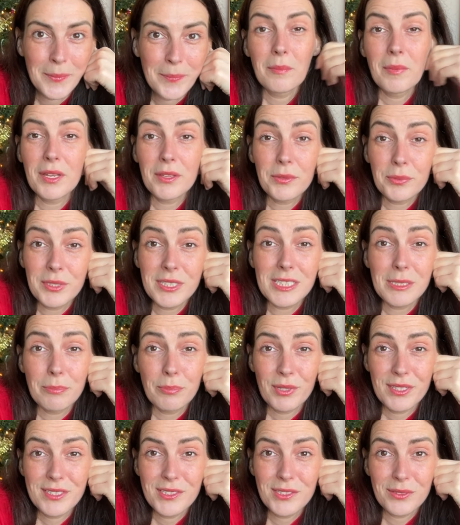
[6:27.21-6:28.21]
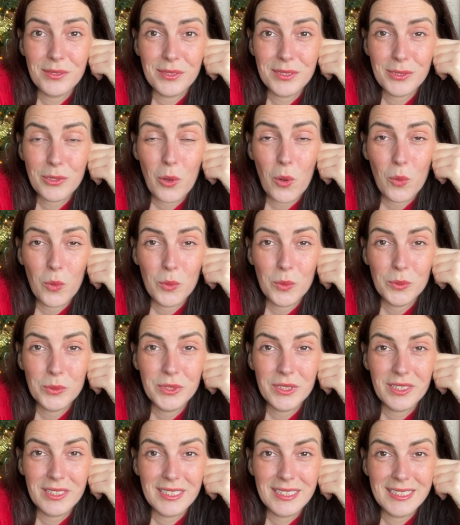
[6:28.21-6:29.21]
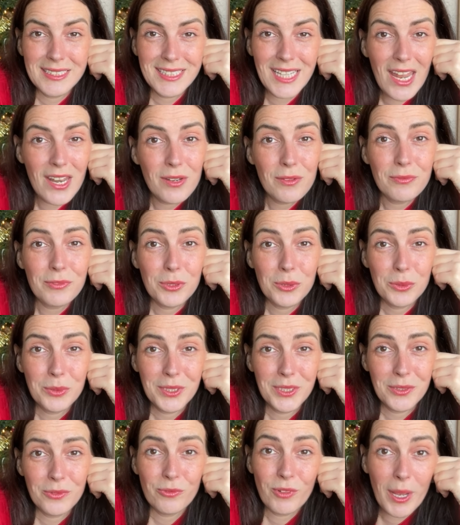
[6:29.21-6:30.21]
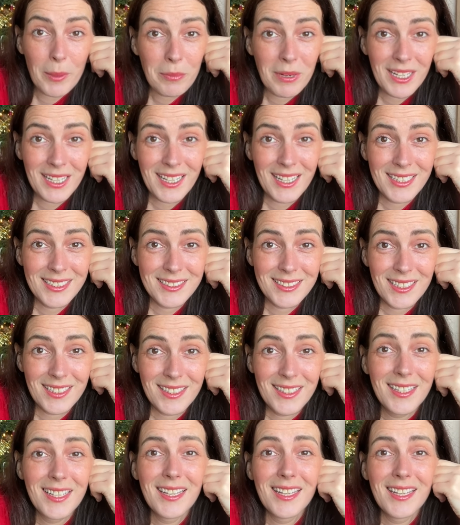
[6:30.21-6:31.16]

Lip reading: My 3D printer is called the 10 Forward Replicator.